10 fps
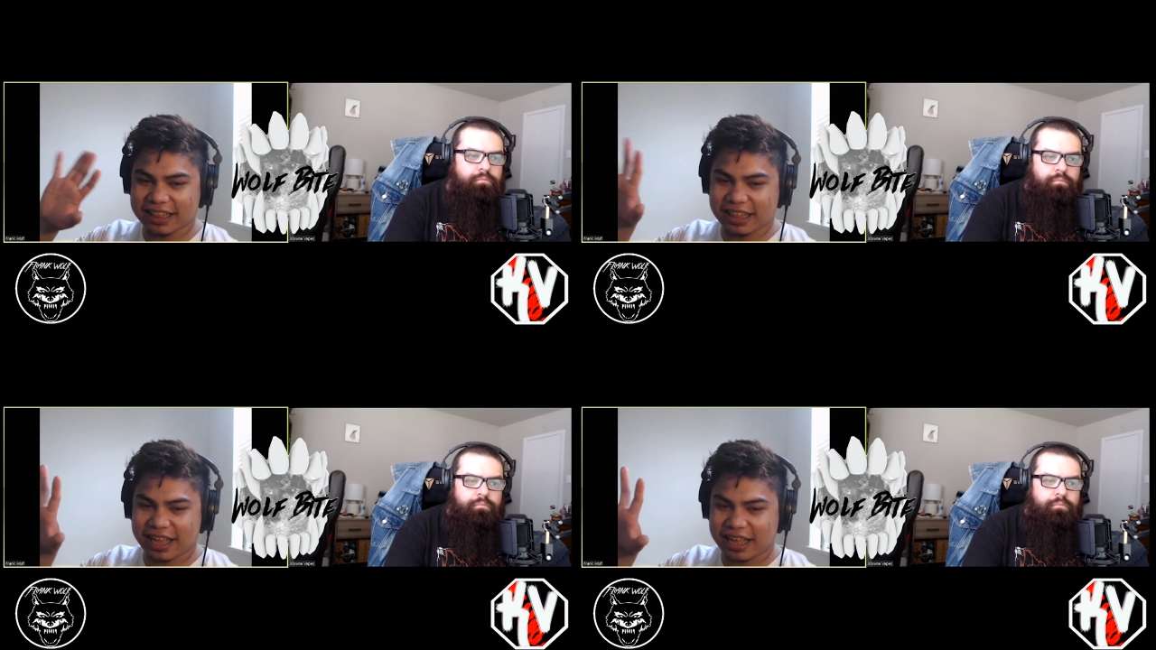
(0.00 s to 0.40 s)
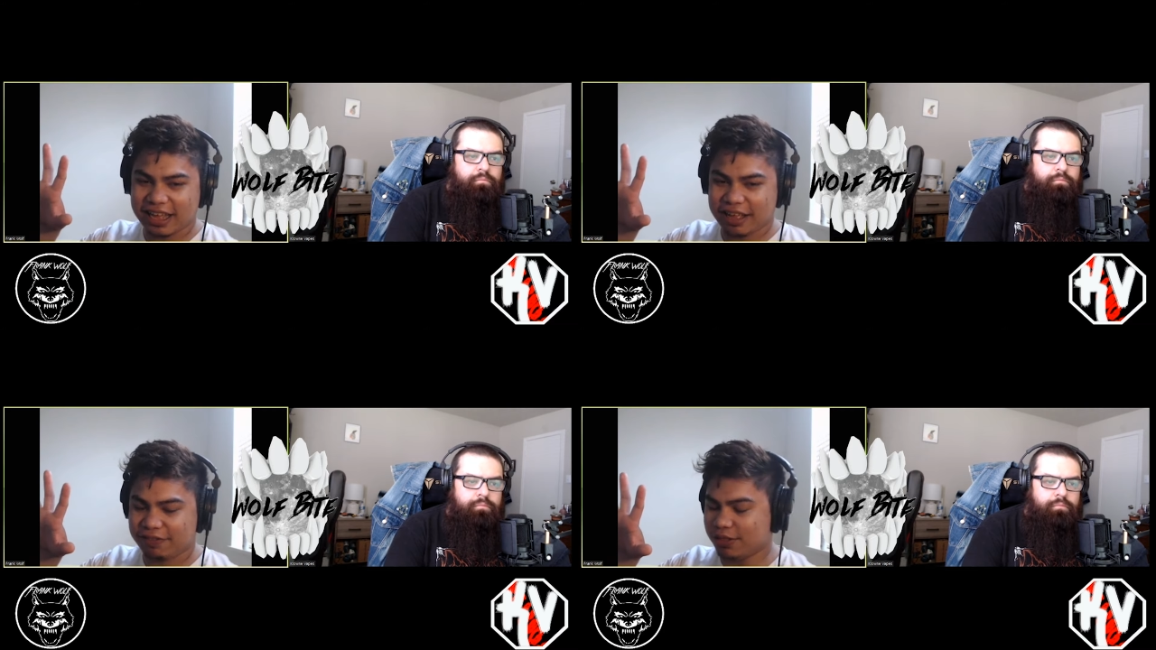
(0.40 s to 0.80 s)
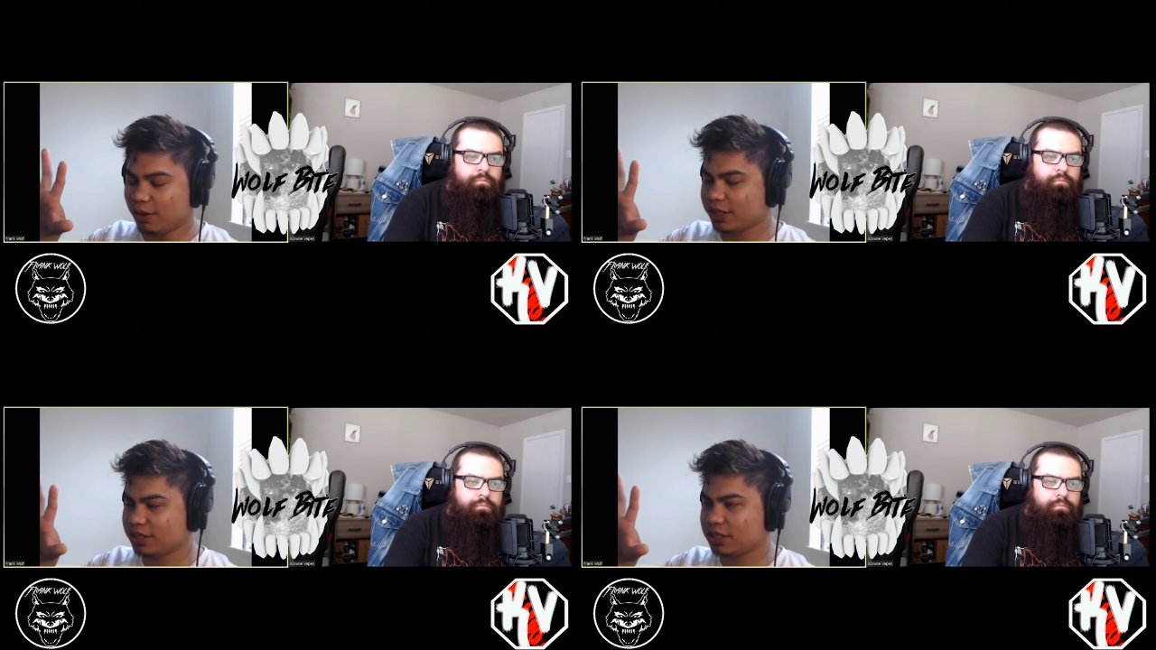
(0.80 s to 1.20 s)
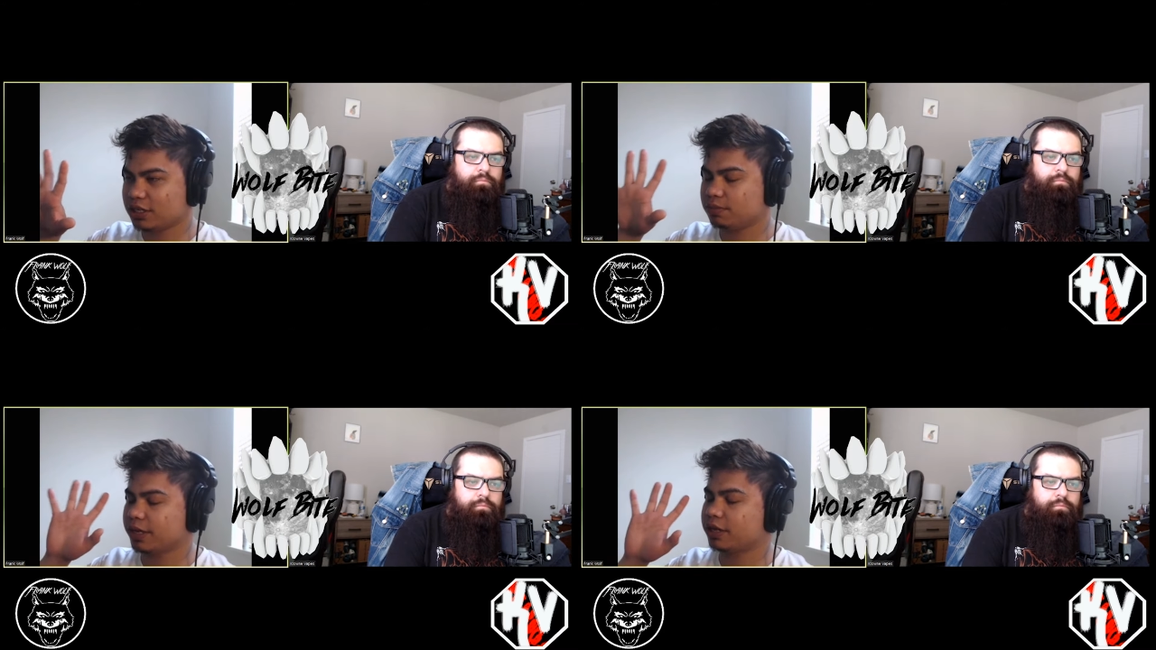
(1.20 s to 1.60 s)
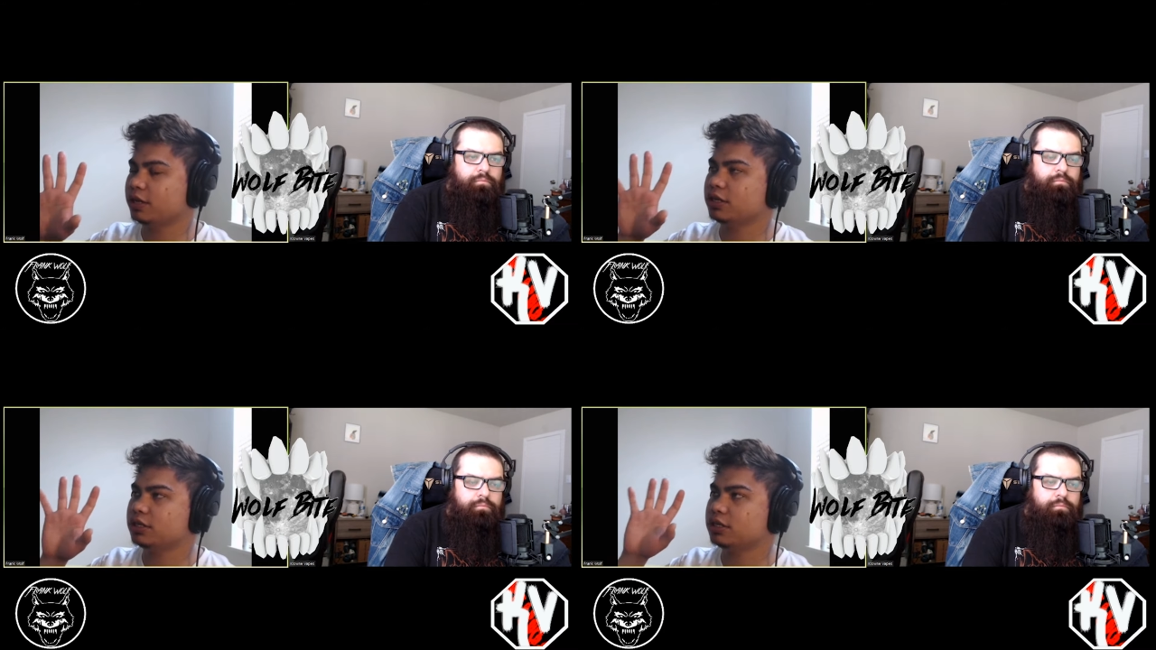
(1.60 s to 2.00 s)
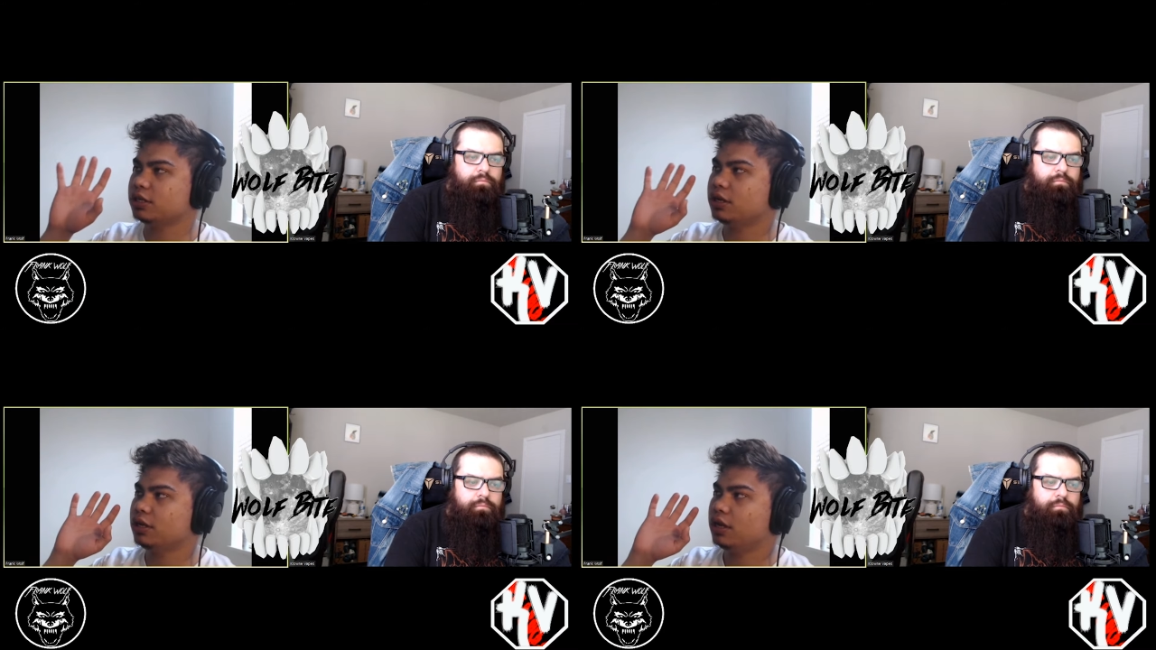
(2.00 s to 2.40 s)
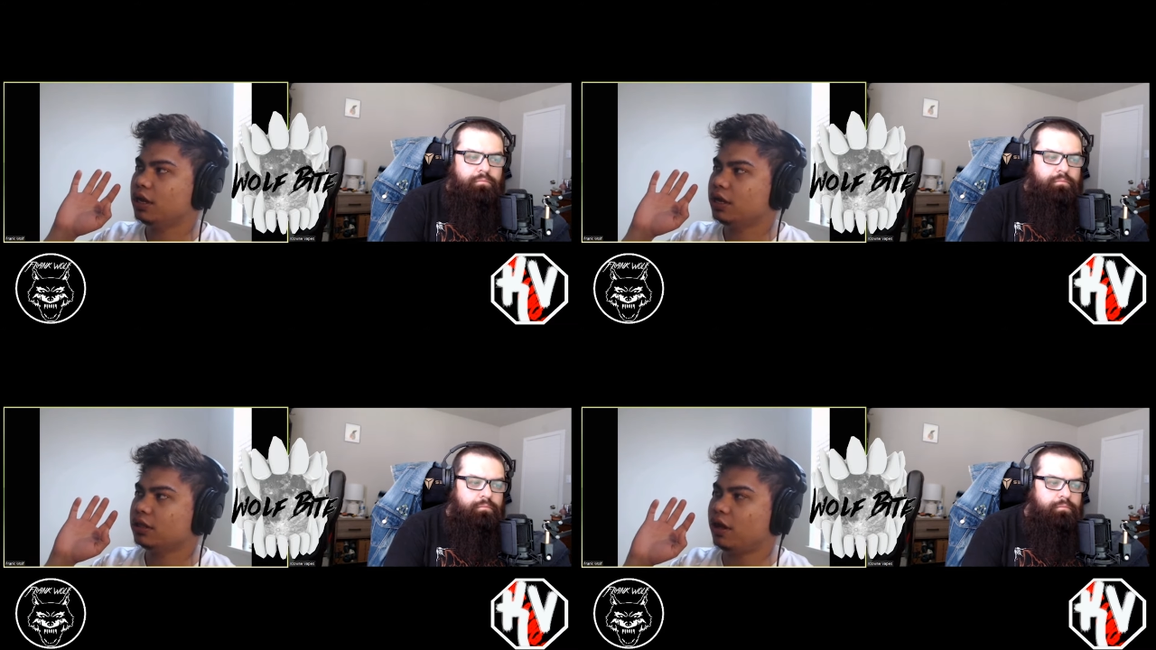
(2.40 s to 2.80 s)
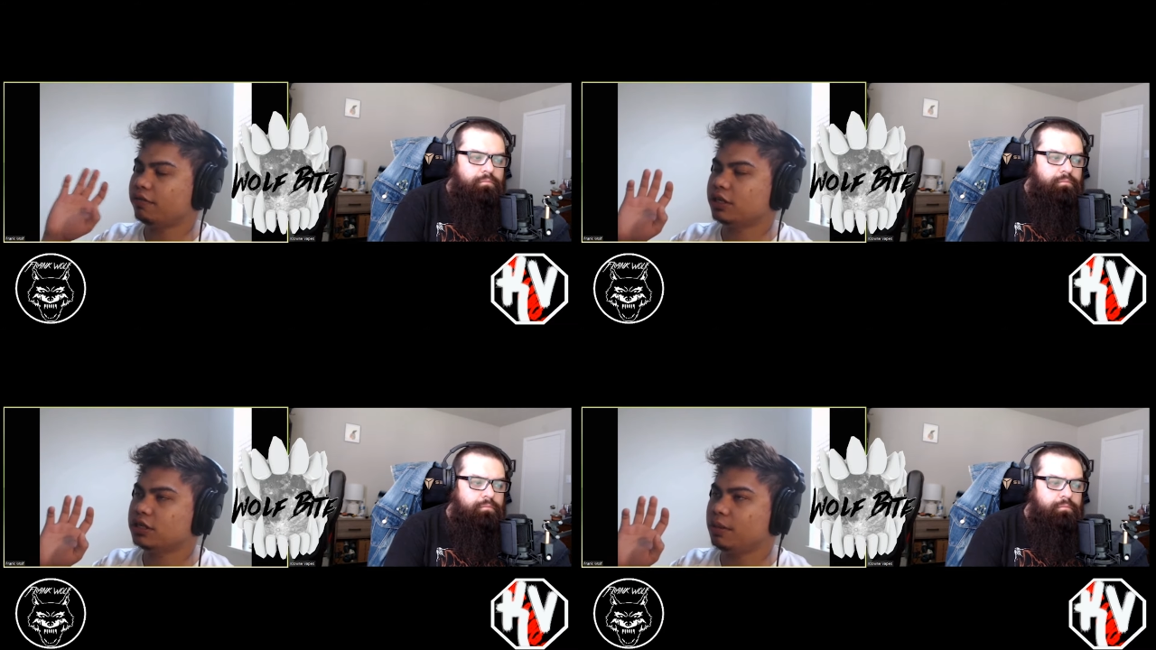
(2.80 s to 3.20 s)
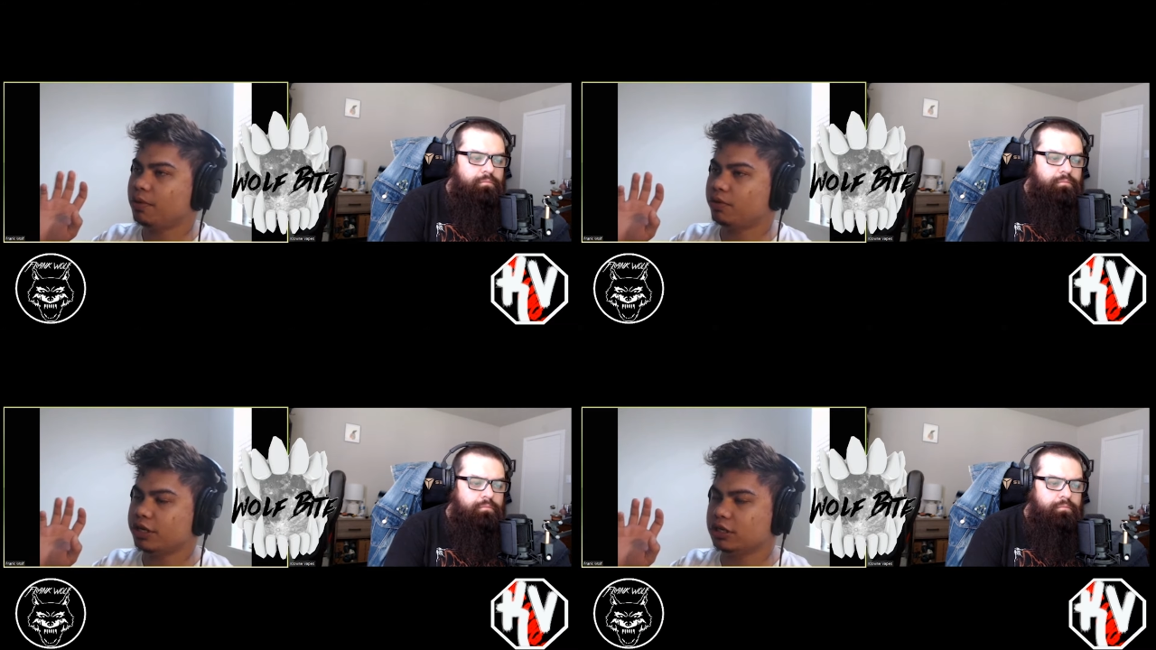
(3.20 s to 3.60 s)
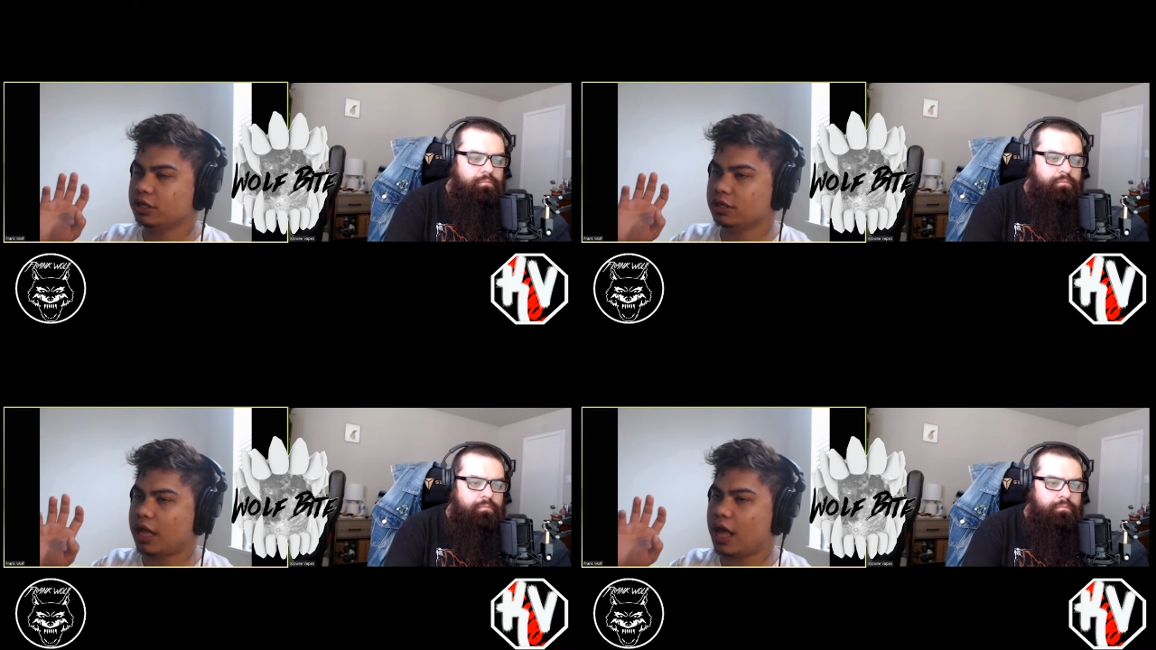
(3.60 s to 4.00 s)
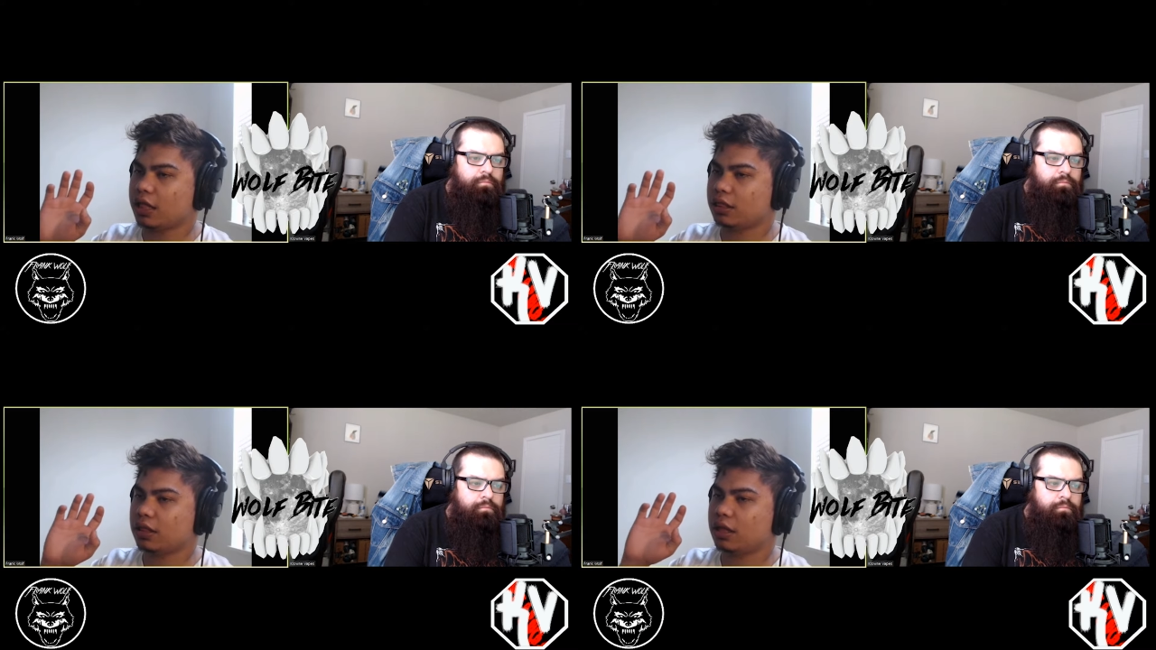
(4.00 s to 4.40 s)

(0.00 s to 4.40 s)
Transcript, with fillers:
Speaker 1: like if you notice this, because of the simple reason that